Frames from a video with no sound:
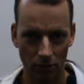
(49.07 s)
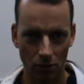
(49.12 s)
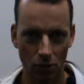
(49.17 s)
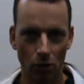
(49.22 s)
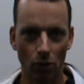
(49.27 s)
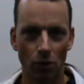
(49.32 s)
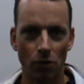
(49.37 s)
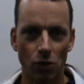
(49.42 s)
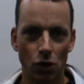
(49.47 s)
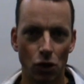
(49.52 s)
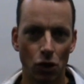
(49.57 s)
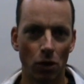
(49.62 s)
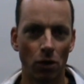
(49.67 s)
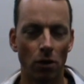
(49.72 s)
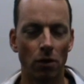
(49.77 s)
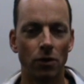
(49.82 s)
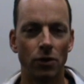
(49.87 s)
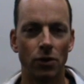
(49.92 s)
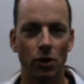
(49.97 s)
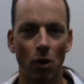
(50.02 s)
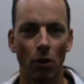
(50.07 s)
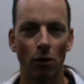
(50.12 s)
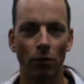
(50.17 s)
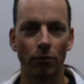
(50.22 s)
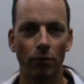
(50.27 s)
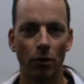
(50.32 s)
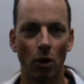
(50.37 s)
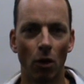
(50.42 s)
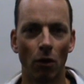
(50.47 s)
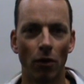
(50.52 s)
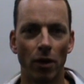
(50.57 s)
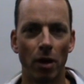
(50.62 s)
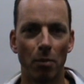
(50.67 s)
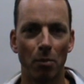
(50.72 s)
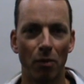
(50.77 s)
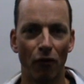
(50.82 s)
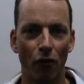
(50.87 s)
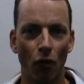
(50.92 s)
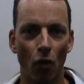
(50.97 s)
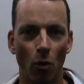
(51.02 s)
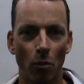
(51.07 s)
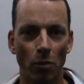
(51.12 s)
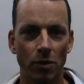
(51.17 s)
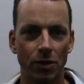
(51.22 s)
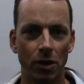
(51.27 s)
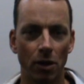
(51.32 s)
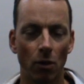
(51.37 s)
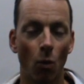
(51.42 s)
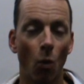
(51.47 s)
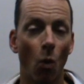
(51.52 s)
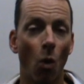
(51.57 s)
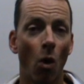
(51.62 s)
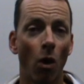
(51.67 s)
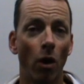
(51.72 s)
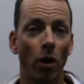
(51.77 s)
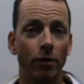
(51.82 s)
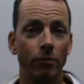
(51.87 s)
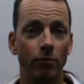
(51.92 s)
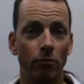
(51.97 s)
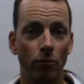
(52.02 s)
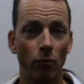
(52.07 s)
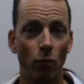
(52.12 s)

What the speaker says: to the students on their performance in a wide